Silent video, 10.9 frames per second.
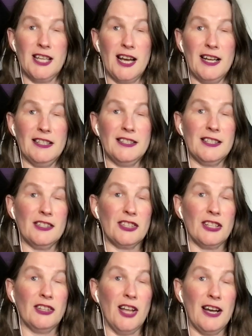signs, there's a
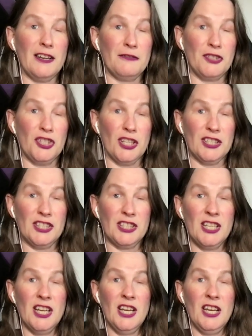lot of just,
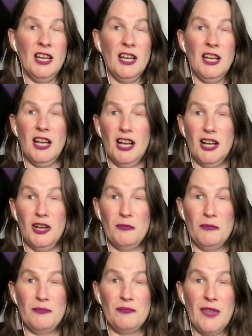
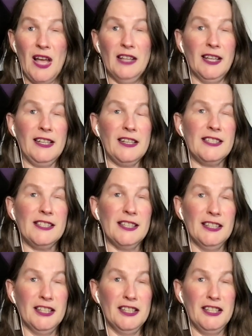and like I
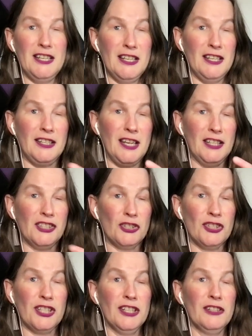said, in the Cancer
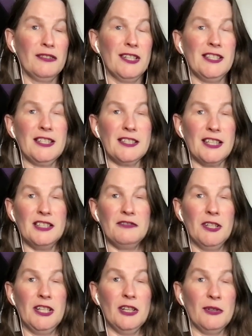Sun and Rising Signs
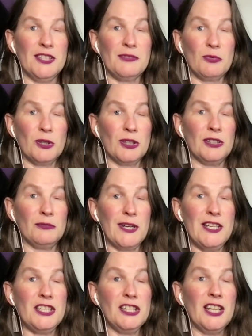video, it's we're
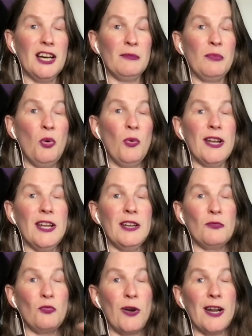reaching that point
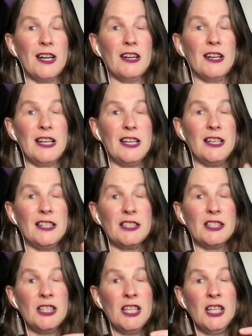where it's